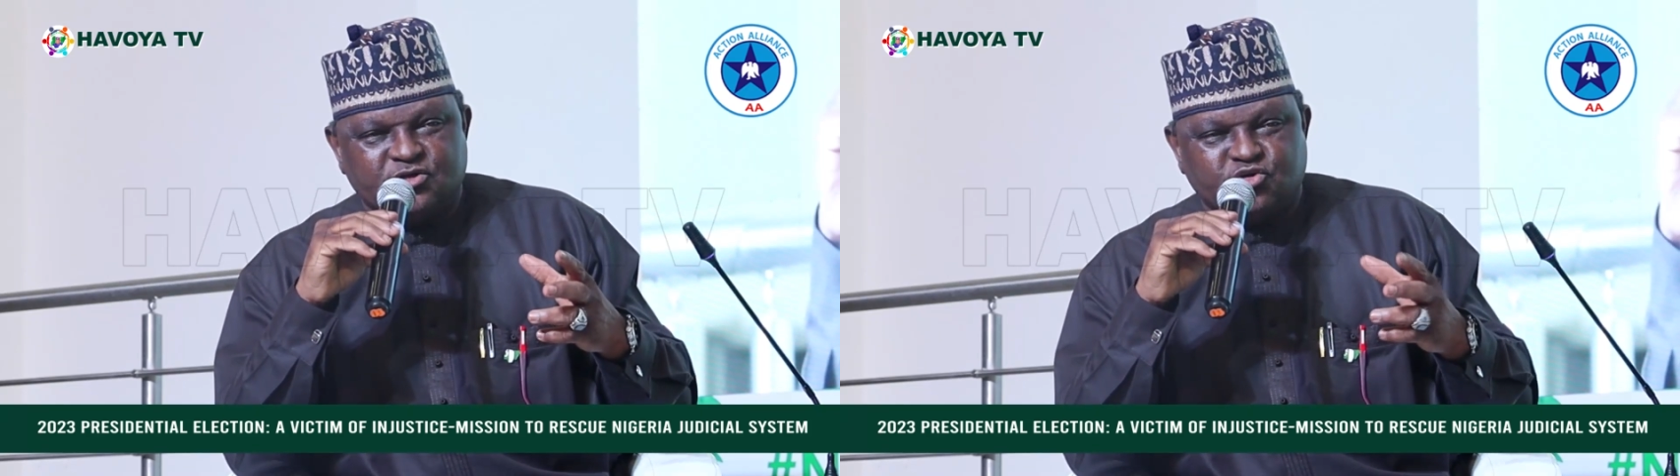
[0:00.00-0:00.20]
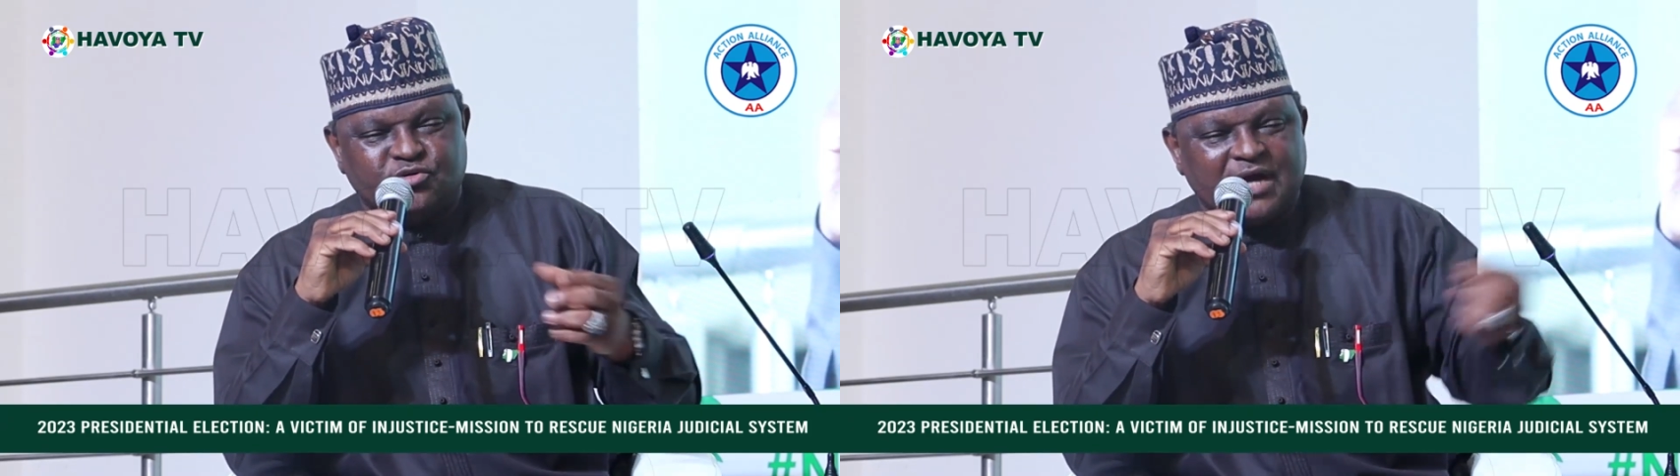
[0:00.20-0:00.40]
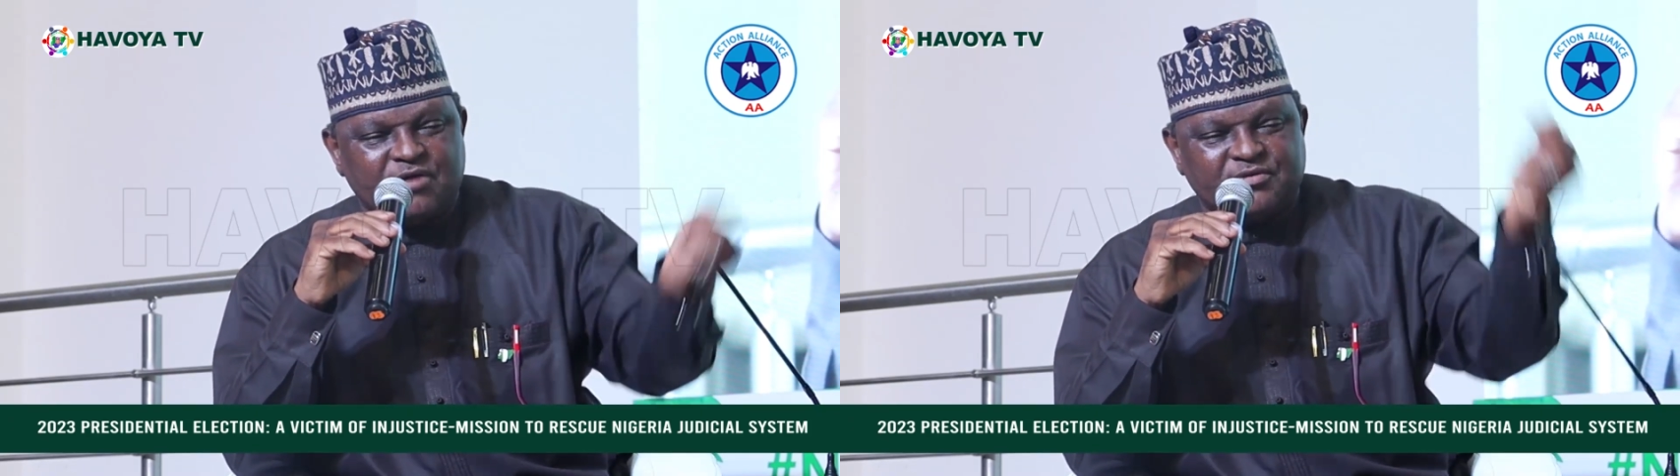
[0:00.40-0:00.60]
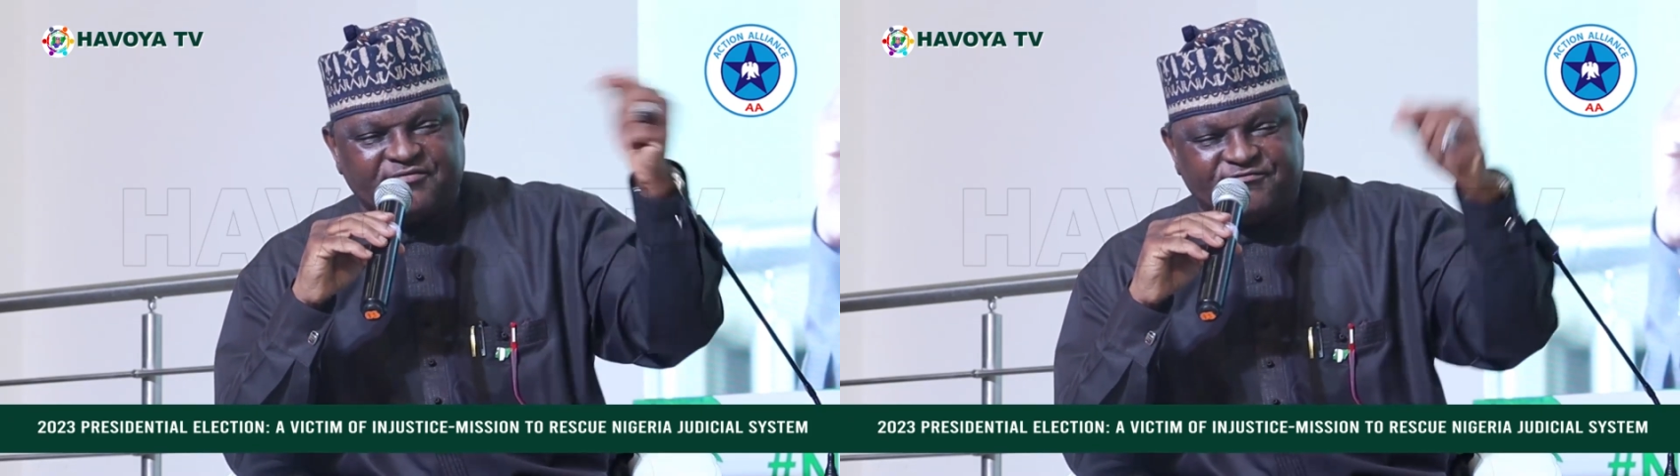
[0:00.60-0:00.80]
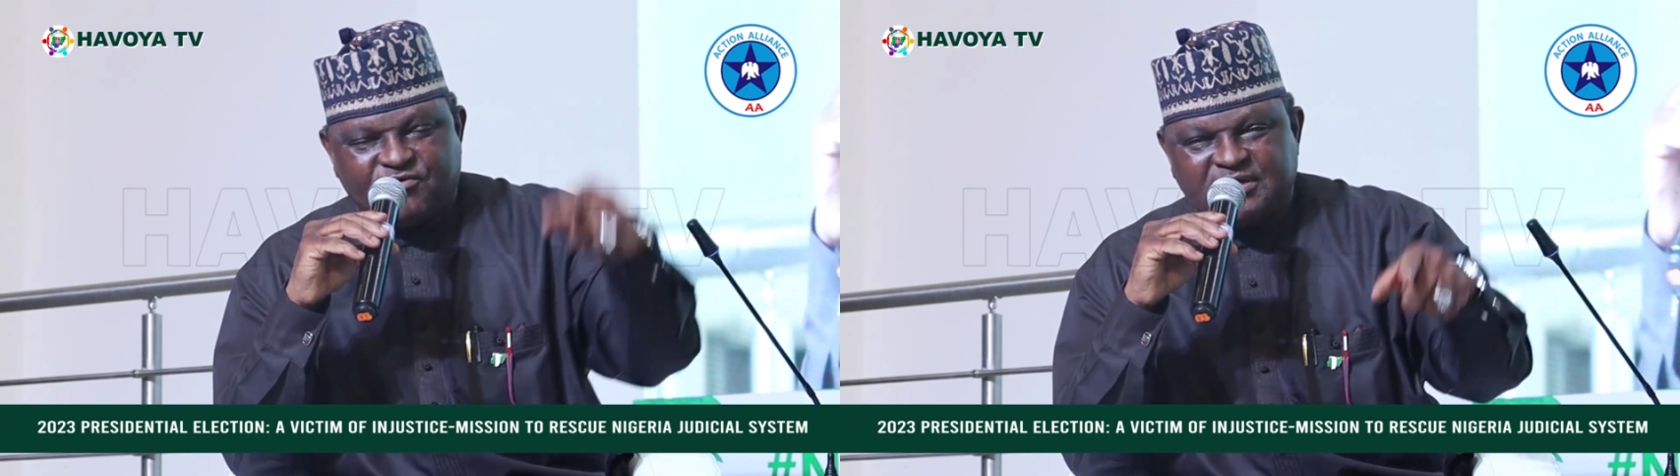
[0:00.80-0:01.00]
to now
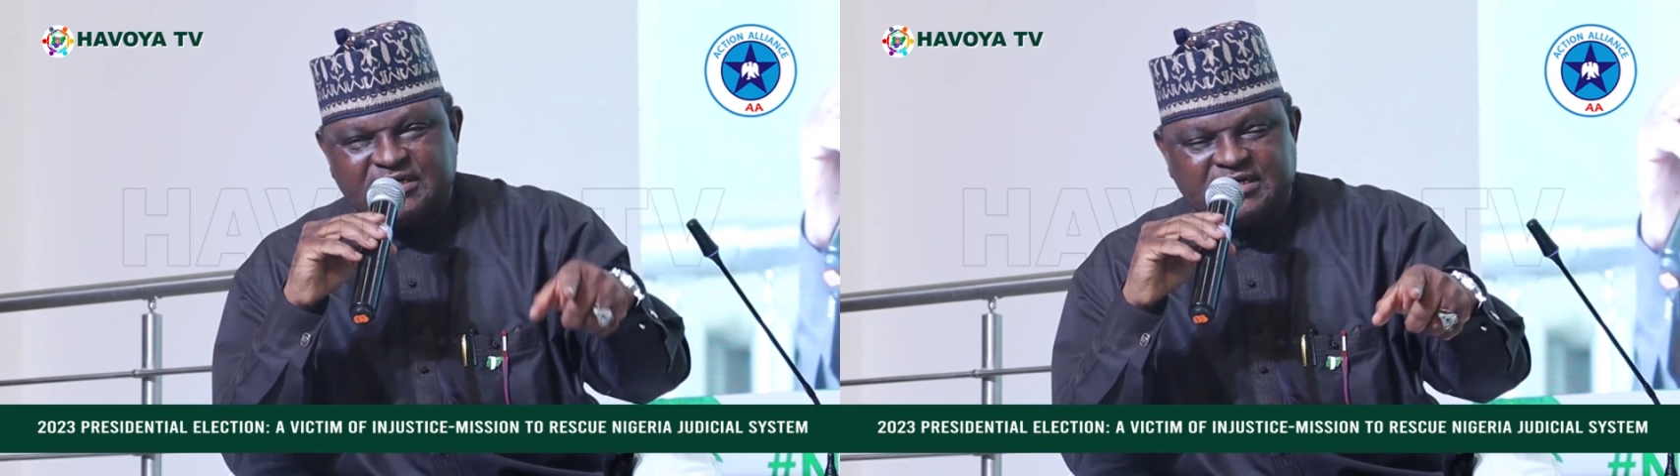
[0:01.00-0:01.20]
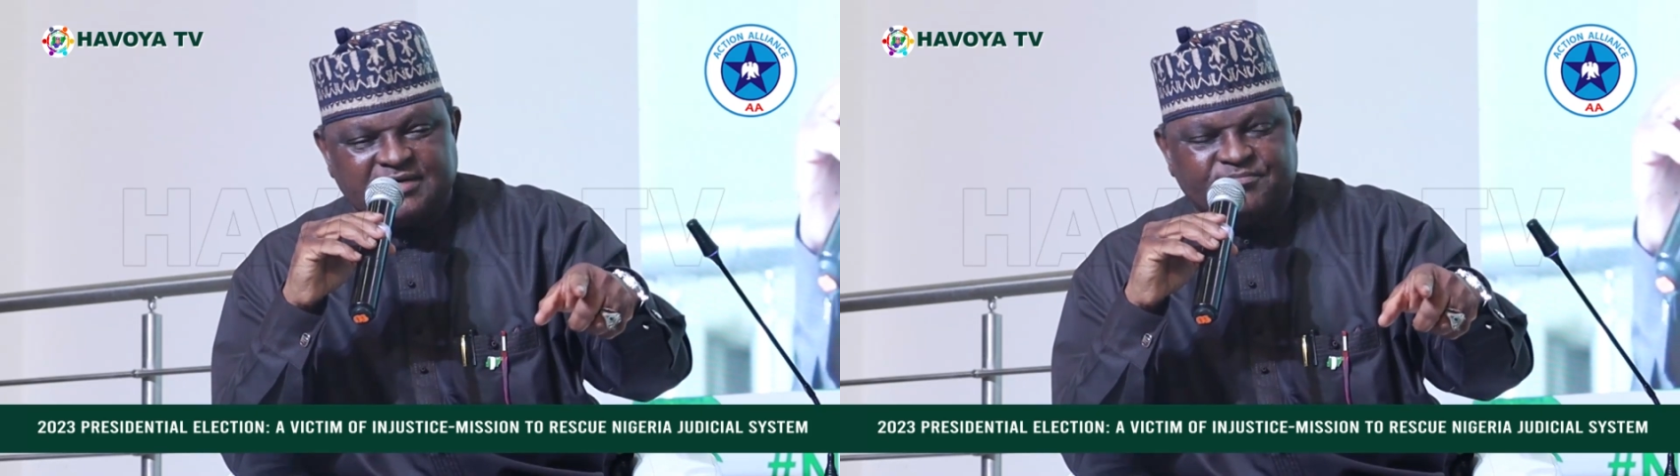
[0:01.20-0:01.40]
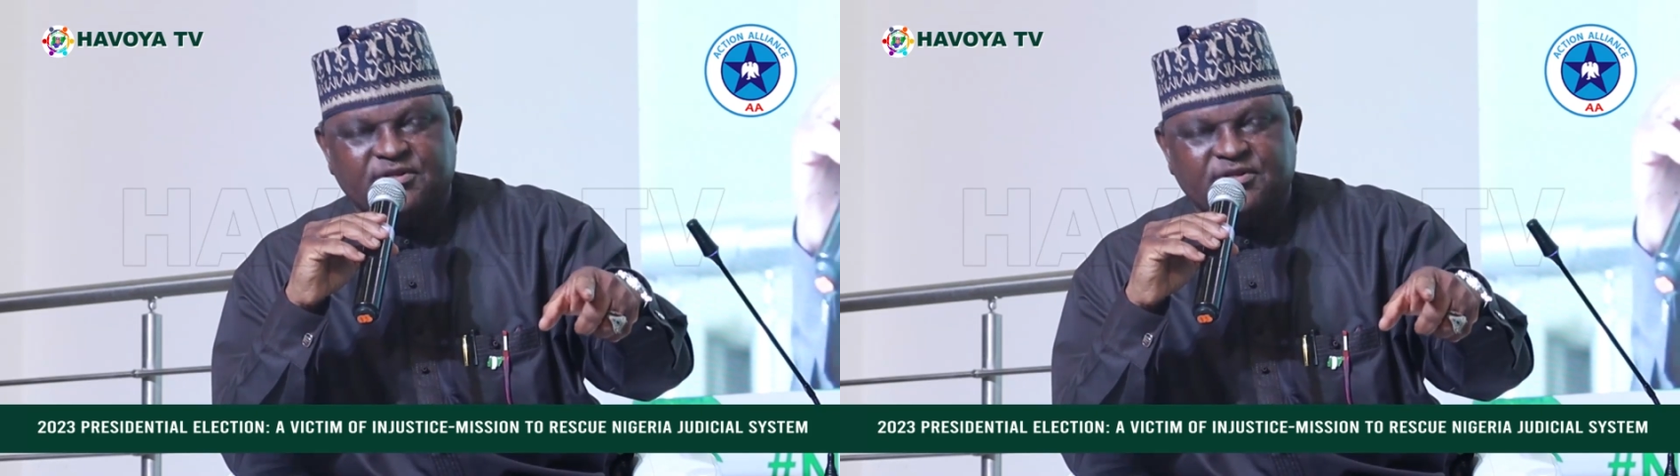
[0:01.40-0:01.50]
refund,